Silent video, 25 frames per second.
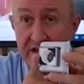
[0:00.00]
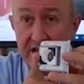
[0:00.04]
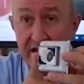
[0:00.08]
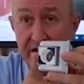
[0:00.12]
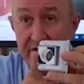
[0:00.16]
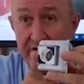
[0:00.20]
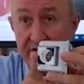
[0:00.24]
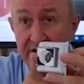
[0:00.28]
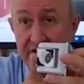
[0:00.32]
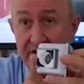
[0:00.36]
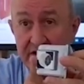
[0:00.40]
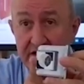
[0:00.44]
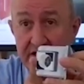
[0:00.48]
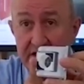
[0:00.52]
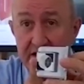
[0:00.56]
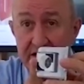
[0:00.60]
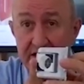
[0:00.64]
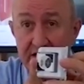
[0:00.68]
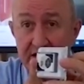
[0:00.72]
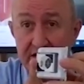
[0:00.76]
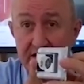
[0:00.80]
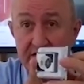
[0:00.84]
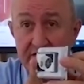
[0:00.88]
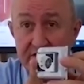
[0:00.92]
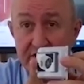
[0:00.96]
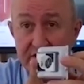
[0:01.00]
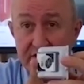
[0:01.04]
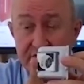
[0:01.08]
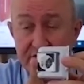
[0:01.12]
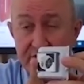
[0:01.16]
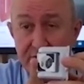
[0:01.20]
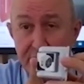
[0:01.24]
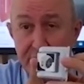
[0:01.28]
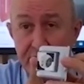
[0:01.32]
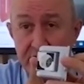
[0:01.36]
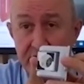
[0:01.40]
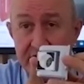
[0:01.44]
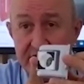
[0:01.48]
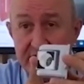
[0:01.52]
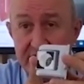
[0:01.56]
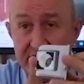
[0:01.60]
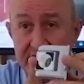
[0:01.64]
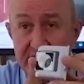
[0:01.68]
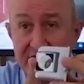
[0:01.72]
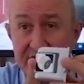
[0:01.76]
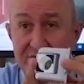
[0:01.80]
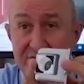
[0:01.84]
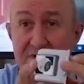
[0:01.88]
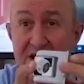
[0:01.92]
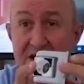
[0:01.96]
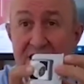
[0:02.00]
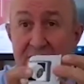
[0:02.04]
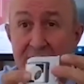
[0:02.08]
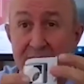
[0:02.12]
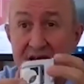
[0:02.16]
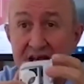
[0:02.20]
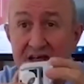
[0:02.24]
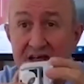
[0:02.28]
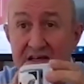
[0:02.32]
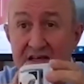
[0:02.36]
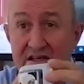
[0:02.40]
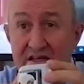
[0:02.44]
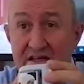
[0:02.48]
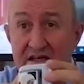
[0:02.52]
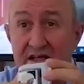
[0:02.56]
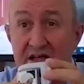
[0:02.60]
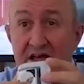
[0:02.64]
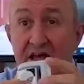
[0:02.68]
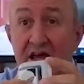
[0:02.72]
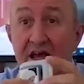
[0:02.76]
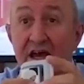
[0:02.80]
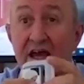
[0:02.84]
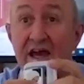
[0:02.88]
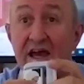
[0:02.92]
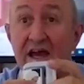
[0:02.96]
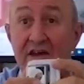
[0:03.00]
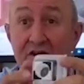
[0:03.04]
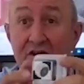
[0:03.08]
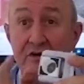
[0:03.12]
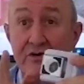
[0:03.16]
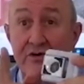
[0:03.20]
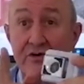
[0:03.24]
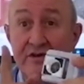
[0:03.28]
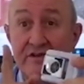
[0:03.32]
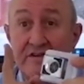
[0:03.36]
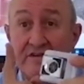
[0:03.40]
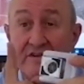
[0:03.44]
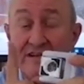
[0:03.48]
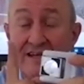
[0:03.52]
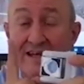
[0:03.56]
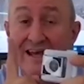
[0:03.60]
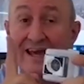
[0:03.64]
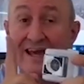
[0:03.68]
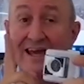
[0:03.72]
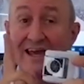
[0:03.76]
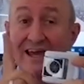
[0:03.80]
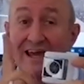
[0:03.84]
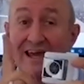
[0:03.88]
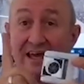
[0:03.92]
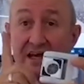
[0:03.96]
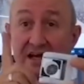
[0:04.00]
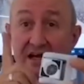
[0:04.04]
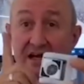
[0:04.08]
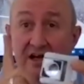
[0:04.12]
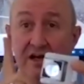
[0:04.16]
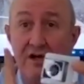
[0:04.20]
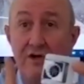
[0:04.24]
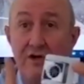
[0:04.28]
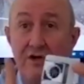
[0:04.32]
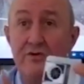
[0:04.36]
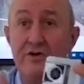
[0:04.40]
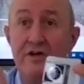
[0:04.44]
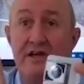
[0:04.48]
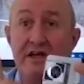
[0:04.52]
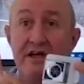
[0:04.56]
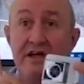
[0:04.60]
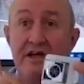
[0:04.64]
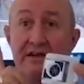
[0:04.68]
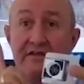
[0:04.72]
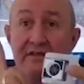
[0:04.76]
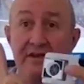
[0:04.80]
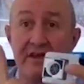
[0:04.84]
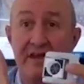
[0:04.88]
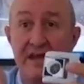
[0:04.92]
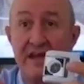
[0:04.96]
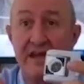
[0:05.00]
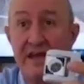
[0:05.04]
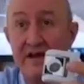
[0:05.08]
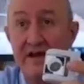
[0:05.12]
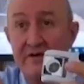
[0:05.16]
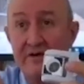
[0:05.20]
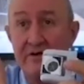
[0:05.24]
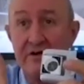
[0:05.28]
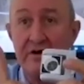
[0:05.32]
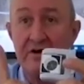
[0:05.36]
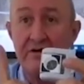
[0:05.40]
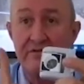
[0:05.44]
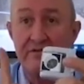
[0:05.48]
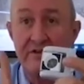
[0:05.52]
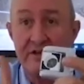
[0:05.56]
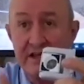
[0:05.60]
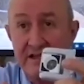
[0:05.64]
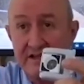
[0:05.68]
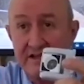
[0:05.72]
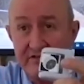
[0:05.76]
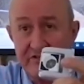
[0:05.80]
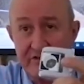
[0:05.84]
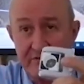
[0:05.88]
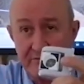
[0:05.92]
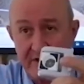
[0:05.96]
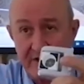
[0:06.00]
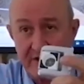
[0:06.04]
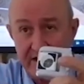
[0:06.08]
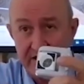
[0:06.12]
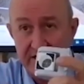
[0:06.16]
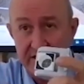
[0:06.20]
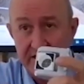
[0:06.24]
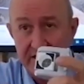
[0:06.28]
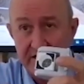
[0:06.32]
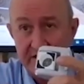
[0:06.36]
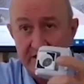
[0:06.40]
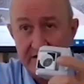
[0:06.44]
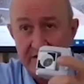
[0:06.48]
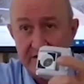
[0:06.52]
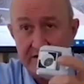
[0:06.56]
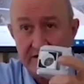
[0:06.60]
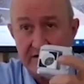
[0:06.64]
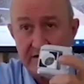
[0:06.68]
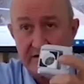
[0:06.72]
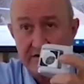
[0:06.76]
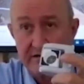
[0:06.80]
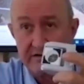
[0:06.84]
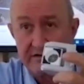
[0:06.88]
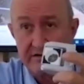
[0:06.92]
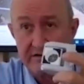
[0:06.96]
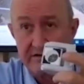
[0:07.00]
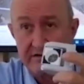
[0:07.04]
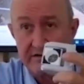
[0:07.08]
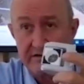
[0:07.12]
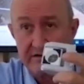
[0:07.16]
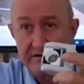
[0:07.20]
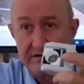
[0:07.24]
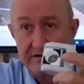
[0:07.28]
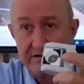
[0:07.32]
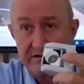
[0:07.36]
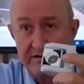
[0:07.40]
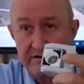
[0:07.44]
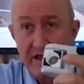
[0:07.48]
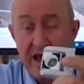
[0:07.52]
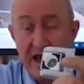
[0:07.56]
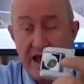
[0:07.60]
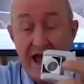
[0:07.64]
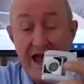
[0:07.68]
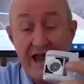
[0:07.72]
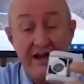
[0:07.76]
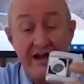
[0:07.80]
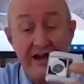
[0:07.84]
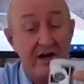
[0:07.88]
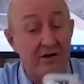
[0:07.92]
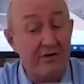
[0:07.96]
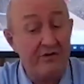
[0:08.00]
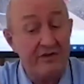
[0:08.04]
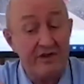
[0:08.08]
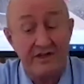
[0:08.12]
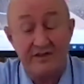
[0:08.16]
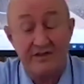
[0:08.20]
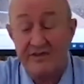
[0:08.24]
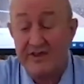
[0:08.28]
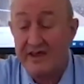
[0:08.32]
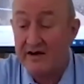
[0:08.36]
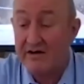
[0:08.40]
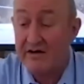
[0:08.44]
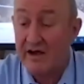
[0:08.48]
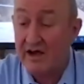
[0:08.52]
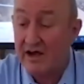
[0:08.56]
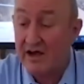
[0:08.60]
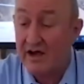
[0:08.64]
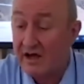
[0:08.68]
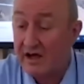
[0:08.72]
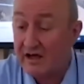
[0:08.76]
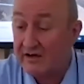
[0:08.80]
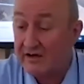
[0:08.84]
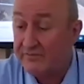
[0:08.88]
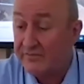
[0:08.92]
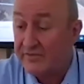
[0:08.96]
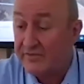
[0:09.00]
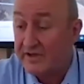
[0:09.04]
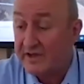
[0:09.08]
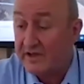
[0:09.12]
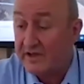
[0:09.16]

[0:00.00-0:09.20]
guarantee 0.6 millimeter accuracy, including the error of the instrument. I know that there are